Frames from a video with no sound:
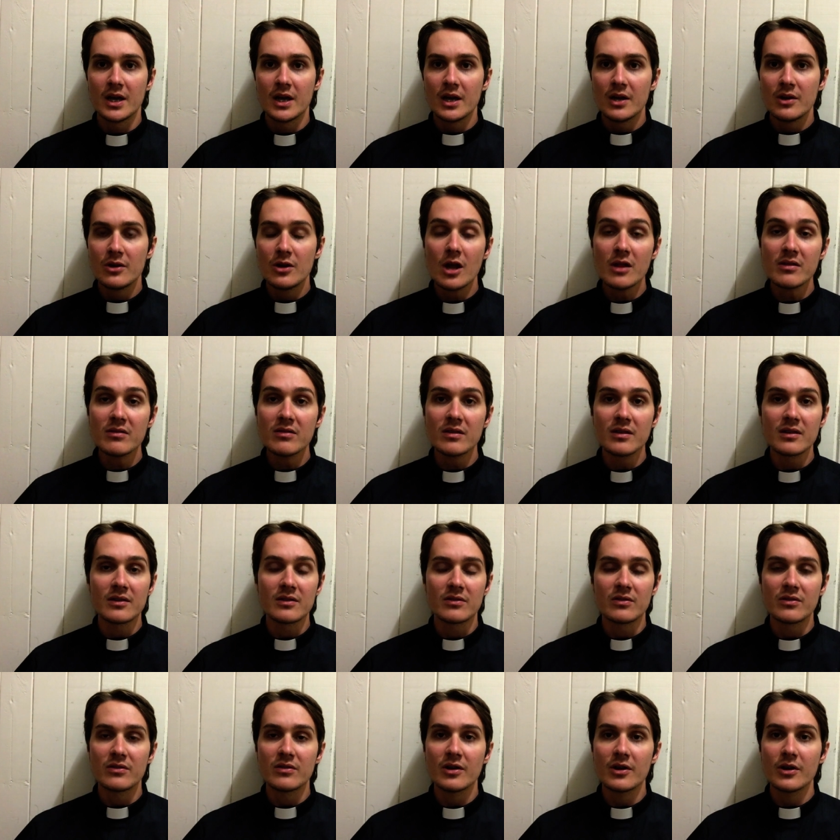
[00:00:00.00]

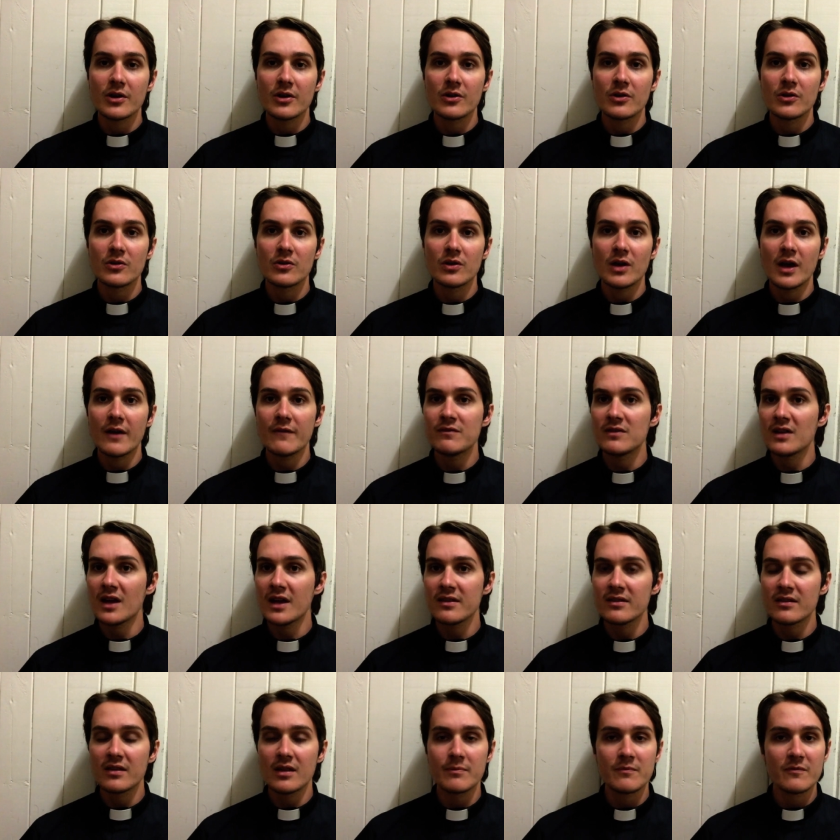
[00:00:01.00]
nonsense. So I've
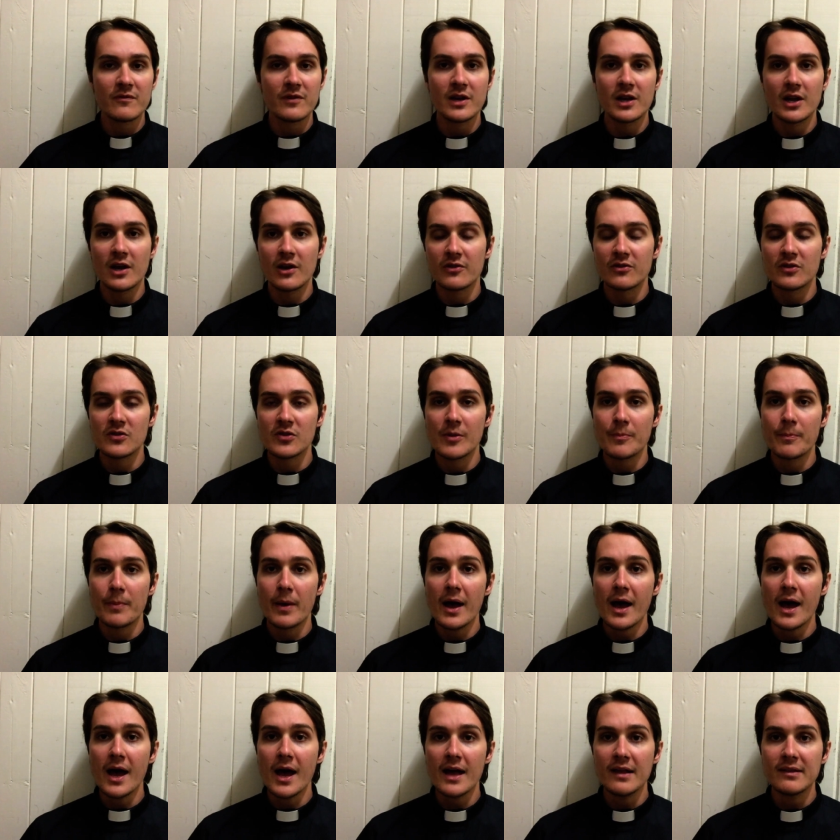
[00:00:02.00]
done some videos in the
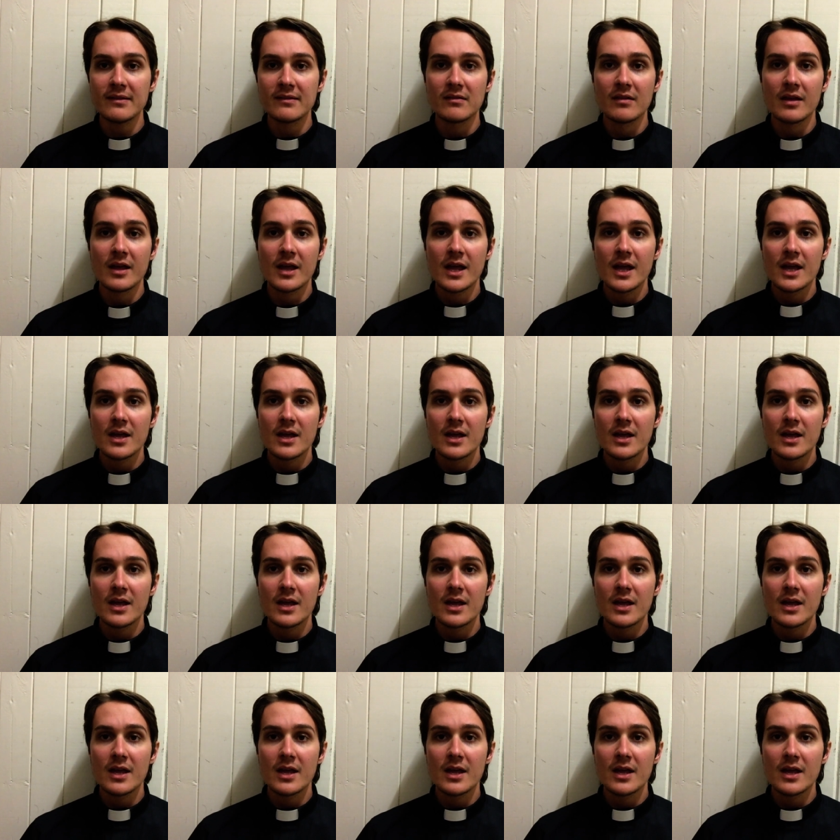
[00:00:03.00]
past.